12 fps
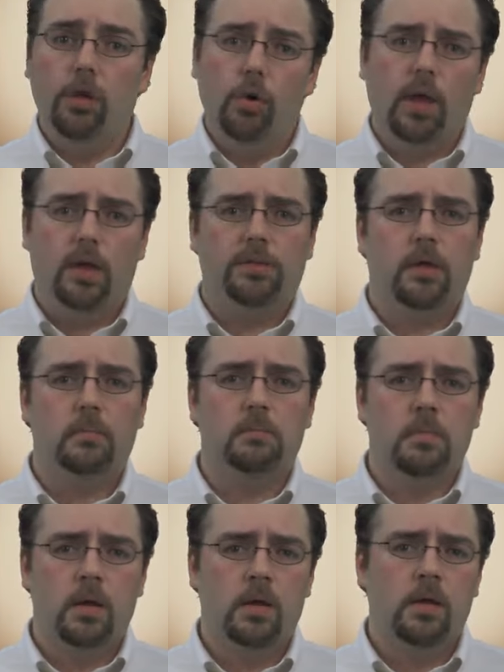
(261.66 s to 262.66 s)
locate them.
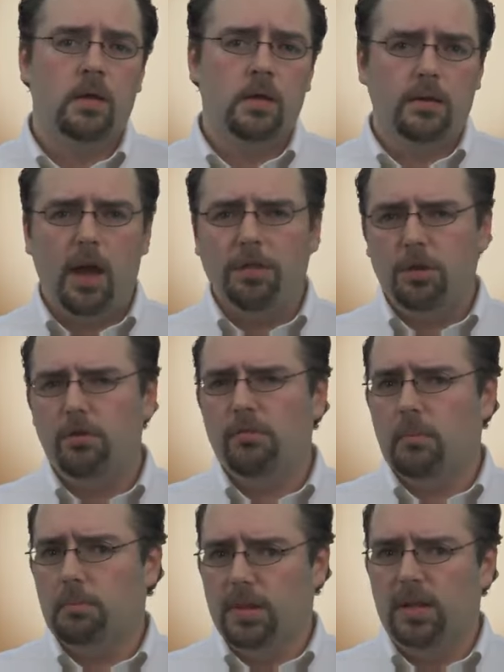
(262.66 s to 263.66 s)
Now that you've
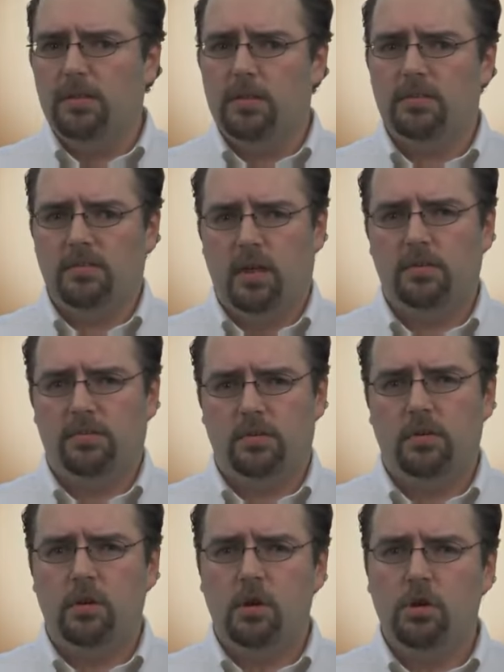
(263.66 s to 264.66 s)
completed this lesson,